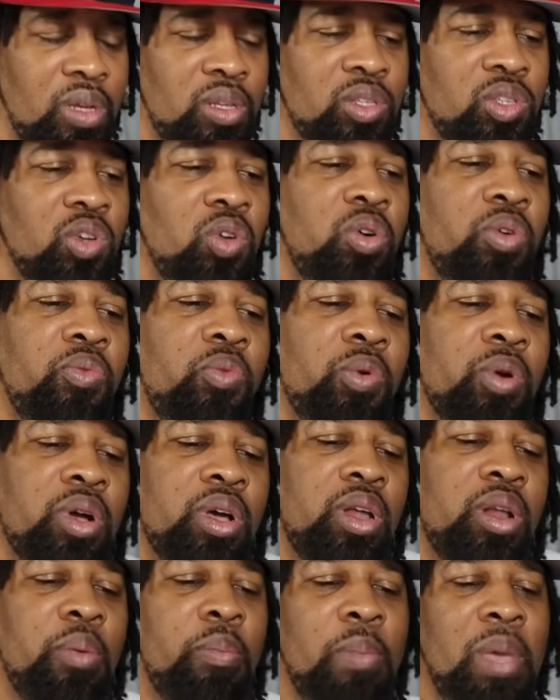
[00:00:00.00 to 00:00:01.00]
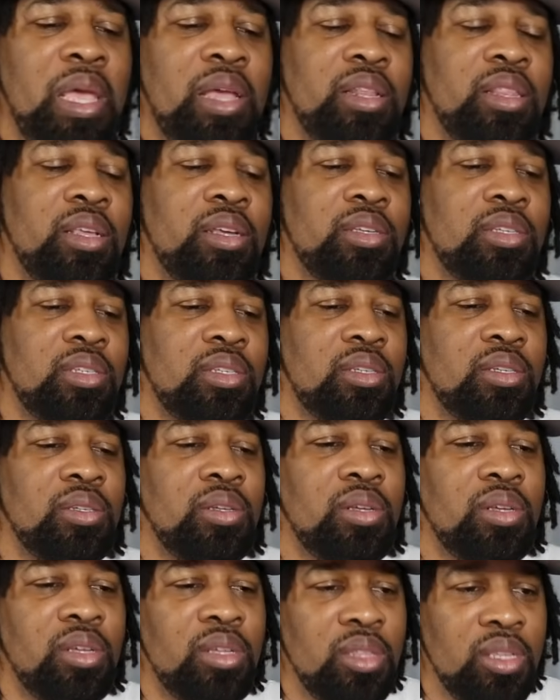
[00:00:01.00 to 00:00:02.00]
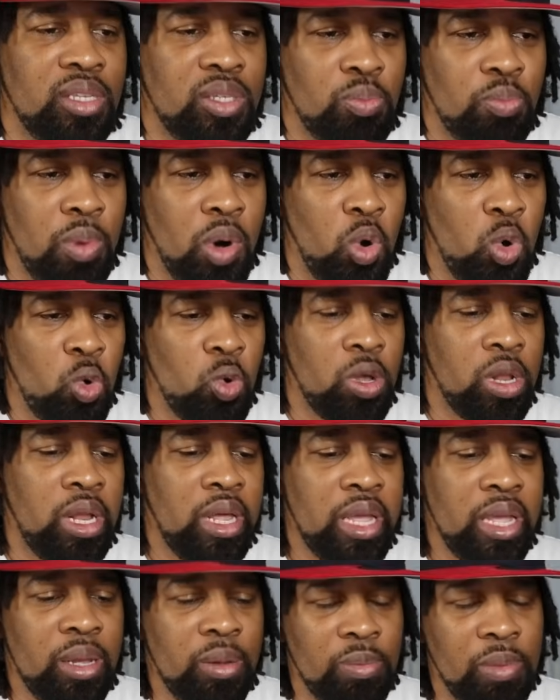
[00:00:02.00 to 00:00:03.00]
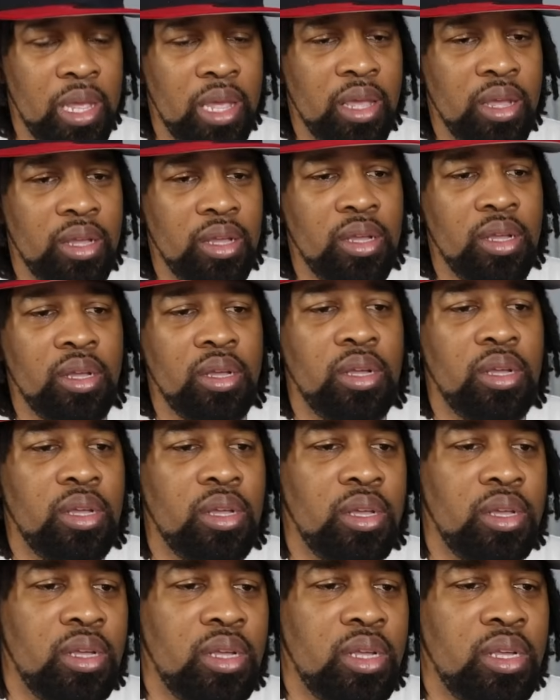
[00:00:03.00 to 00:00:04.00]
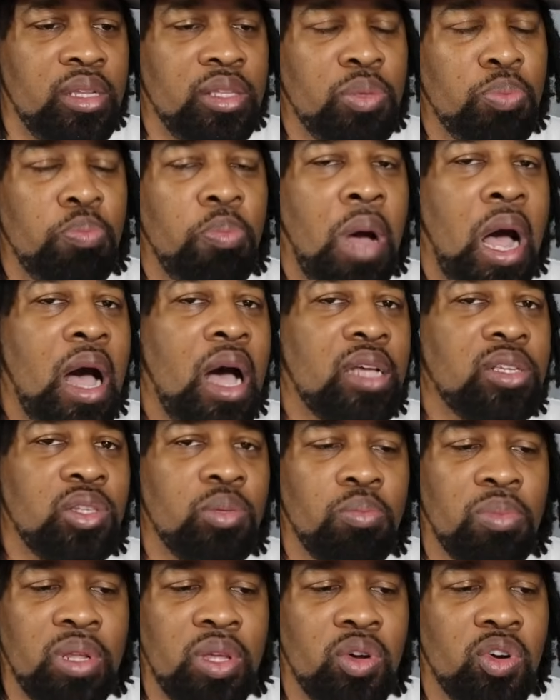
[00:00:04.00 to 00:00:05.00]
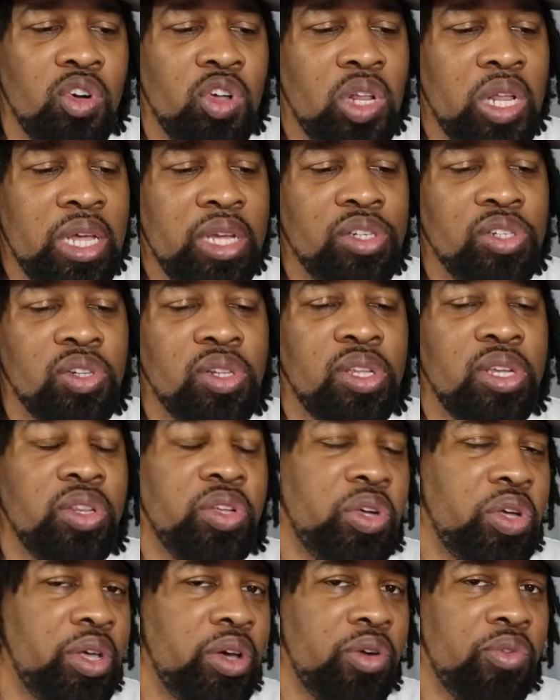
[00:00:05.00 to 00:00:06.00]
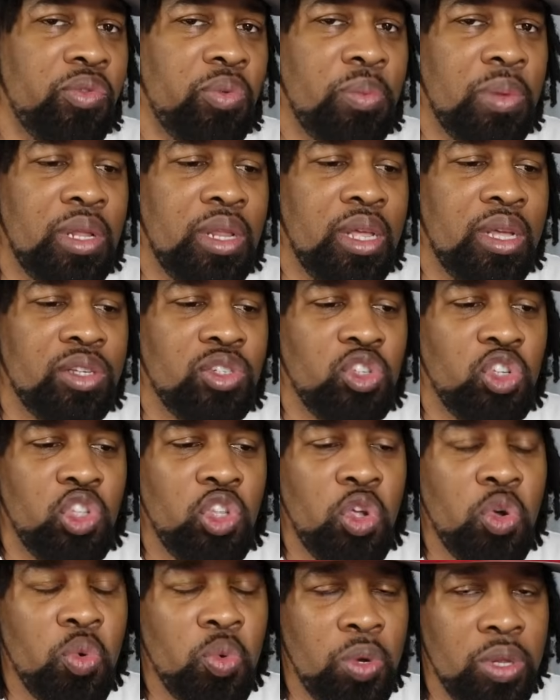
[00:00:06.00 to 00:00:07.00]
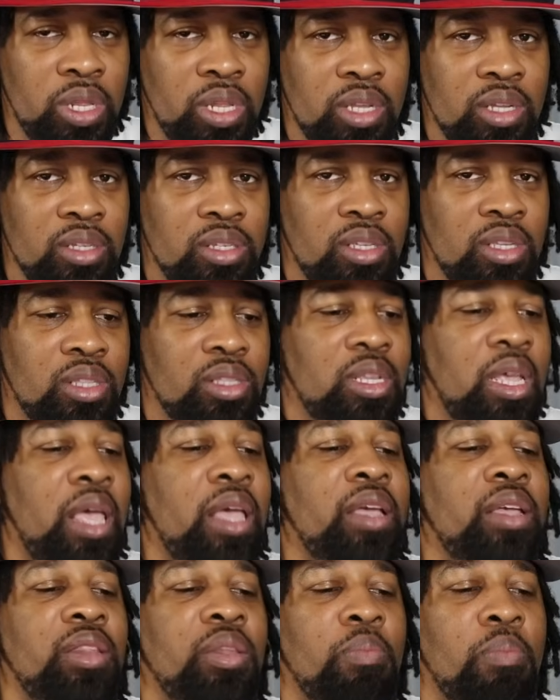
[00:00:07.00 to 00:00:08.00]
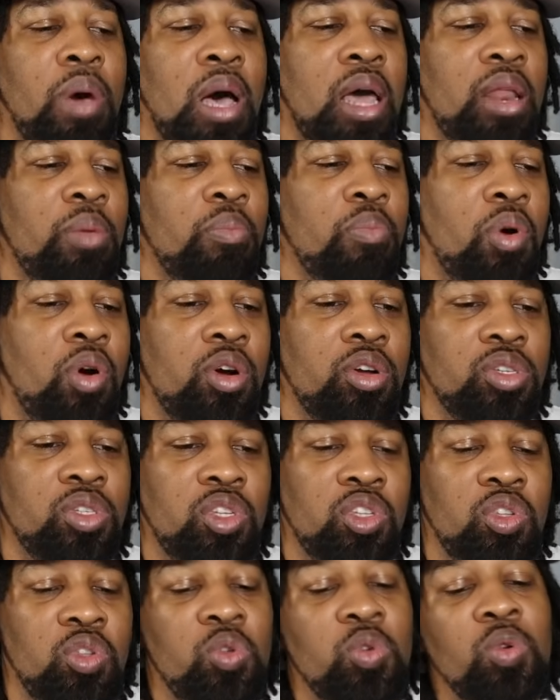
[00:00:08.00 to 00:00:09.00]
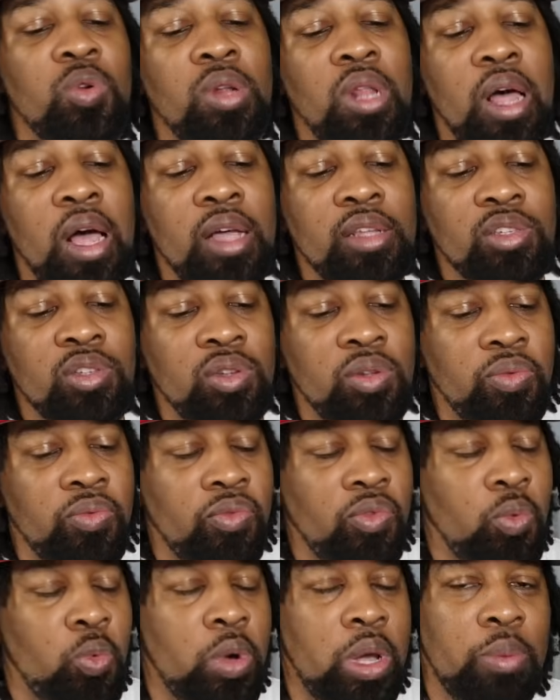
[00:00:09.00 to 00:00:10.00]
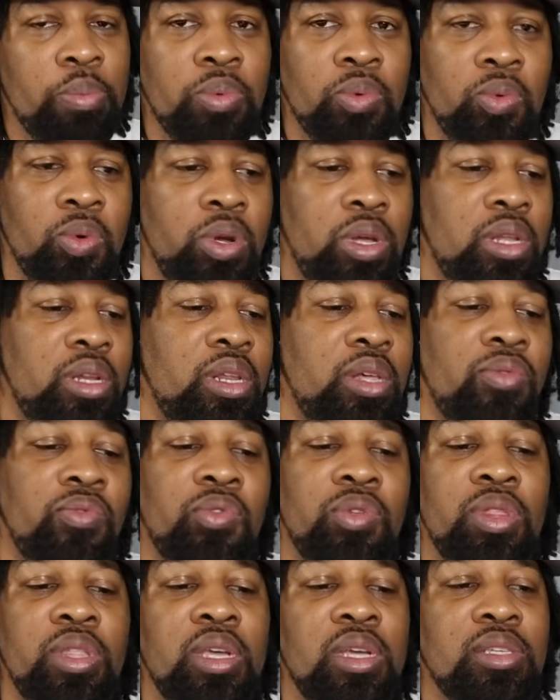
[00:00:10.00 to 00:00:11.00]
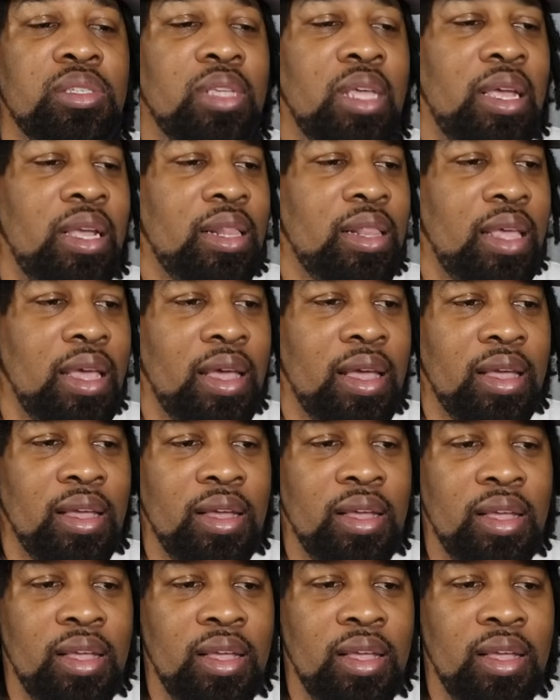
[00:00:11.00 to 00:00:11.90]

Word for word: So if we're going to make this bold claim that it's possibly or allegedly the government that's doing this and taking the body parts and utilizing them for weaponry and different things like that,